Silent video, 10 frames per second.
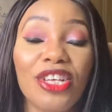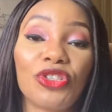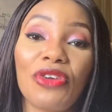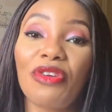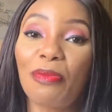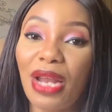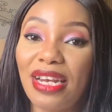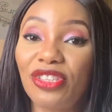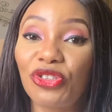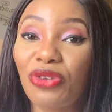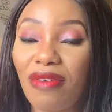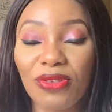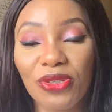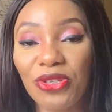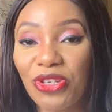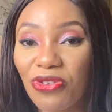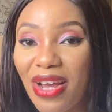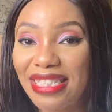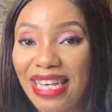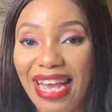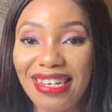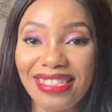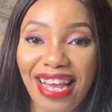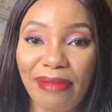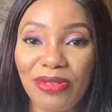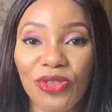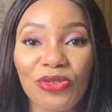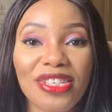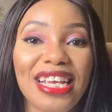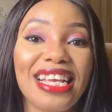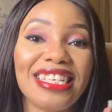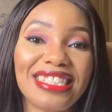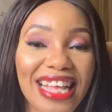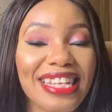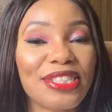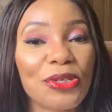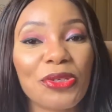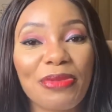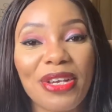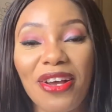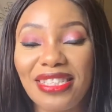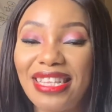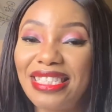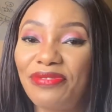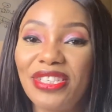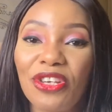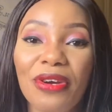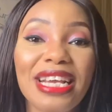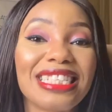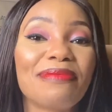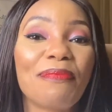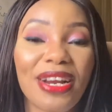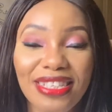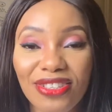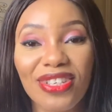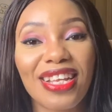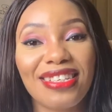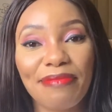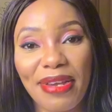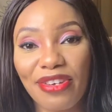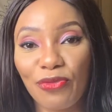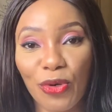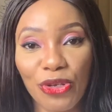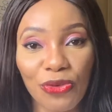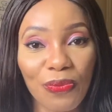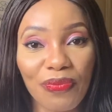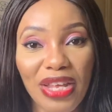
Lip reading: So if you're planning to travel to the USA anytime soon, stay tuned because this video is particularly made for you.